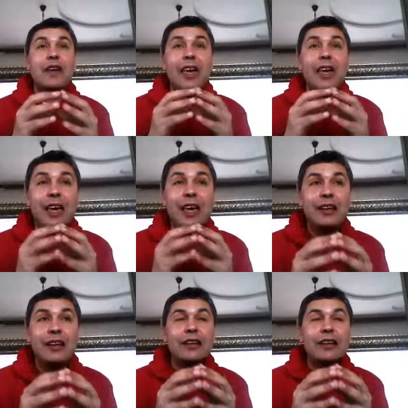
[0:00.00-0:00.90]

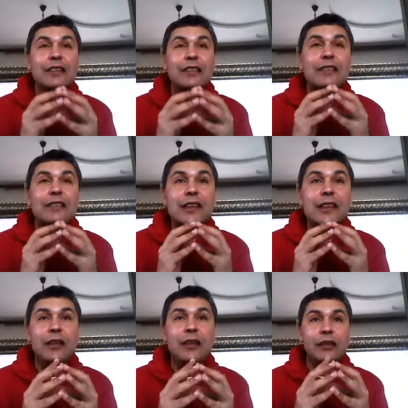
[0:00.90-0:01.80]
any
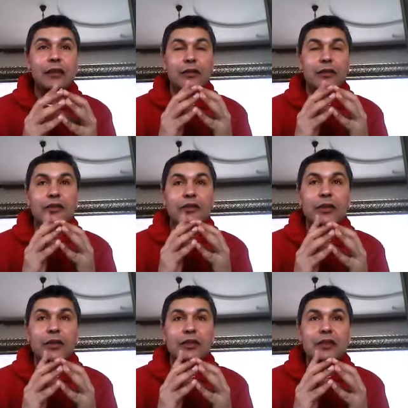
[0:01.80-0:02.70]
single
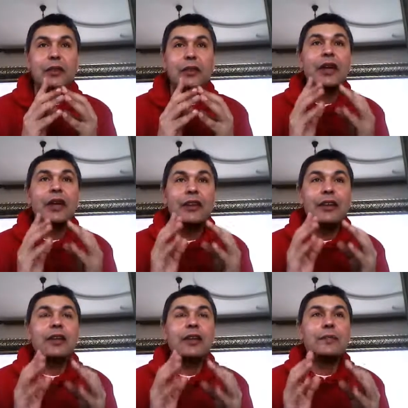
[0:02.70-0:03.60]
student who
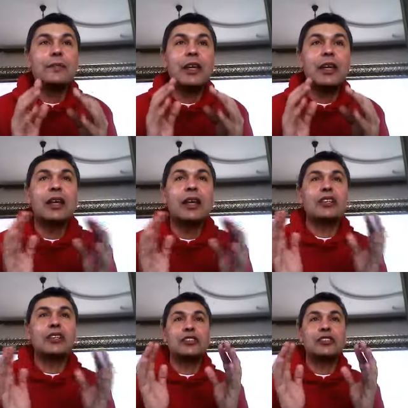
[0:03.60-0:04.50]
cannot speak English.